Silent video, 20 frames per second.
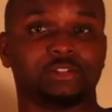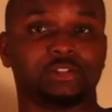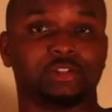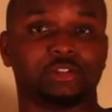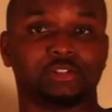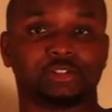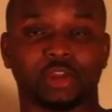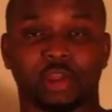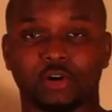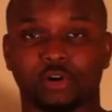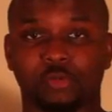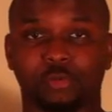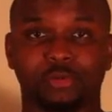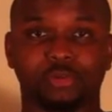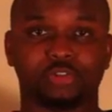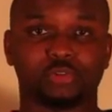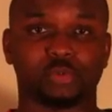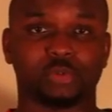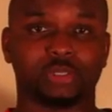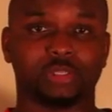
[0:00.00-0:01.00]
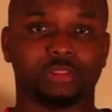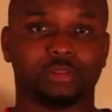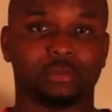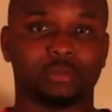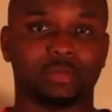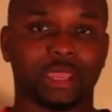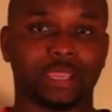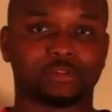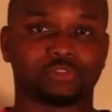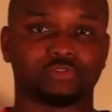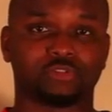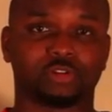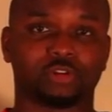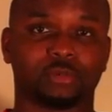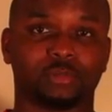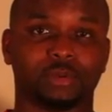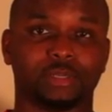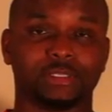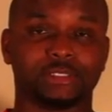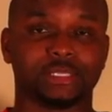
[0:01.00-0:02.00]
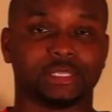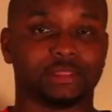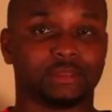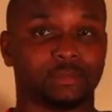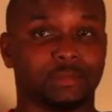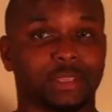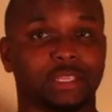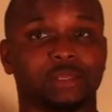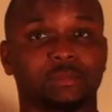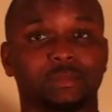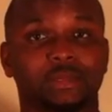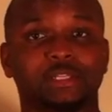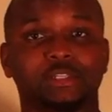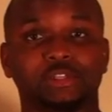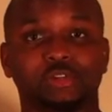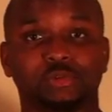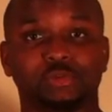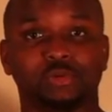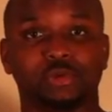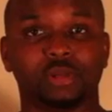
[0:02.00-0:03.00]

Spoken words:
toggle between the back trigger buttons at the main menu,